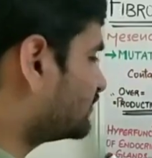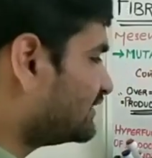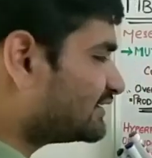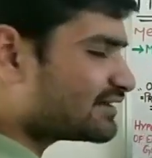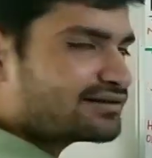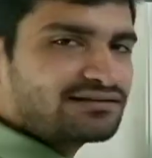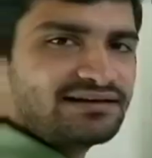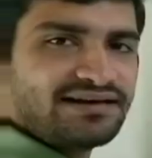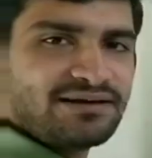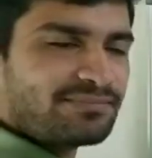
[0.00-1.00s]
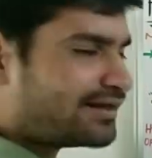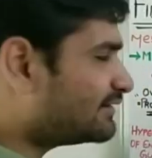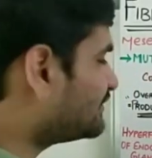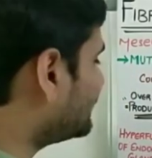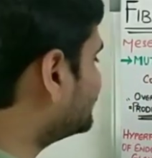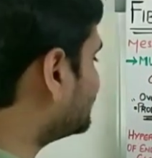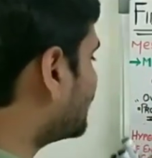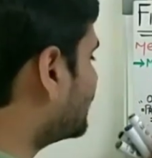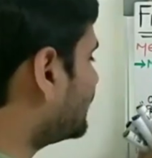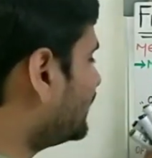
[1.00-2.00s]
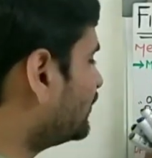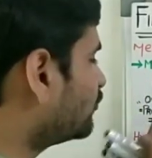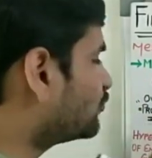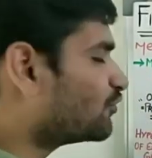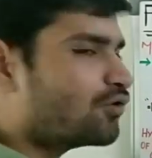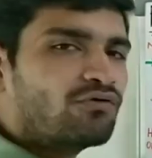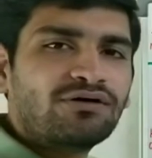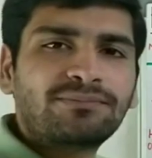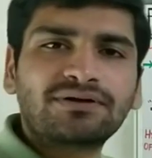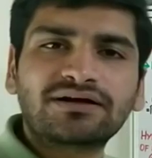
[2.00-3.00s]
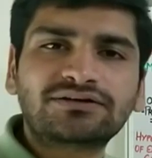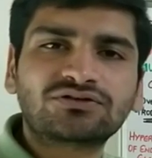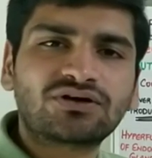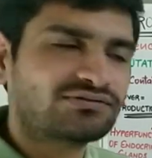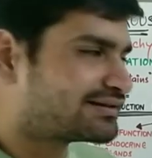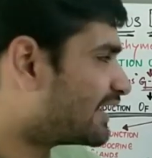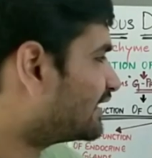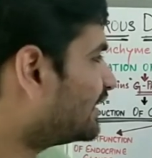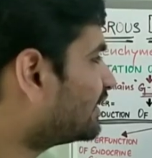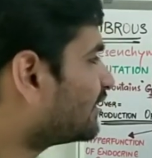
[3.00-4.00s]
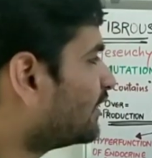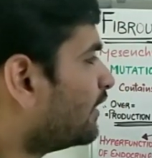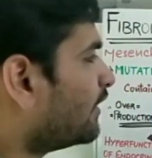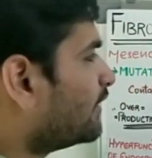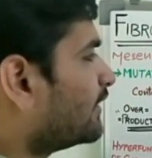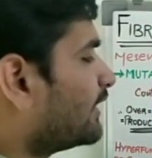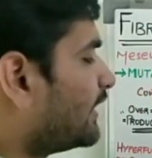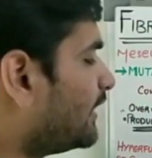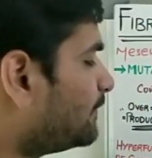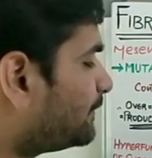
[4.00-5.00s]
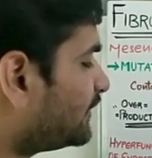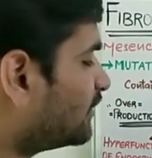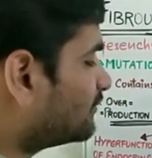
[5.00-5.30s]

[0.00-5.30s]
So these are the three main things occurring due to overproduction of cyclic AMP.